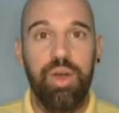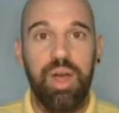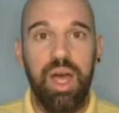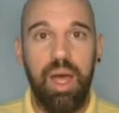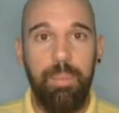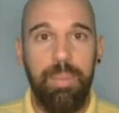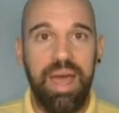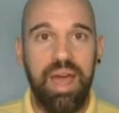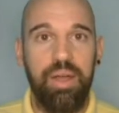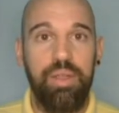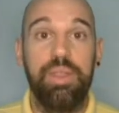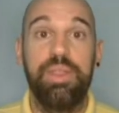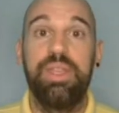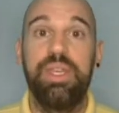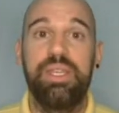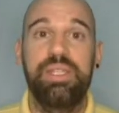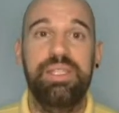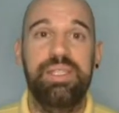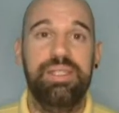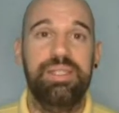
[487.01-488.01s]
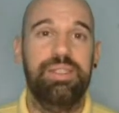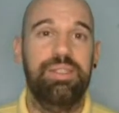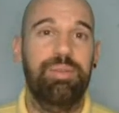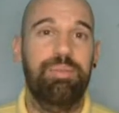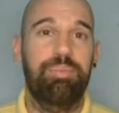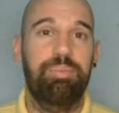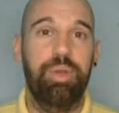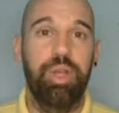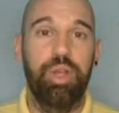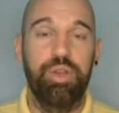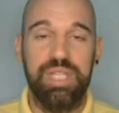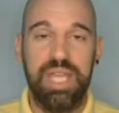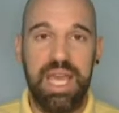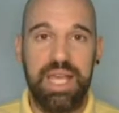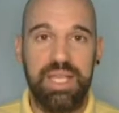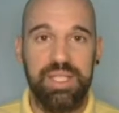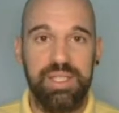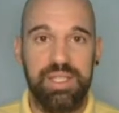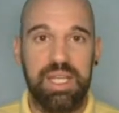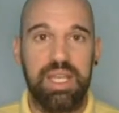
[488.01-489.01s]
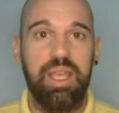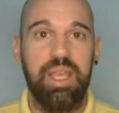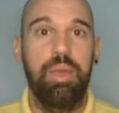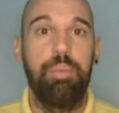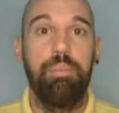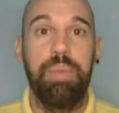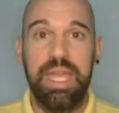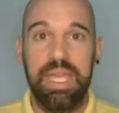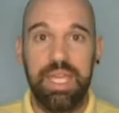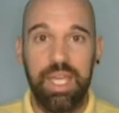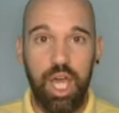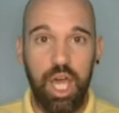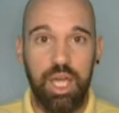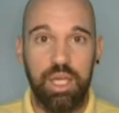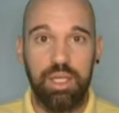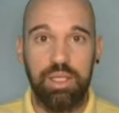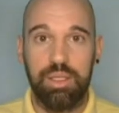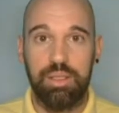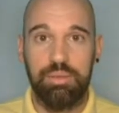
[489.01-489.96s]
about this protest in Bangkok.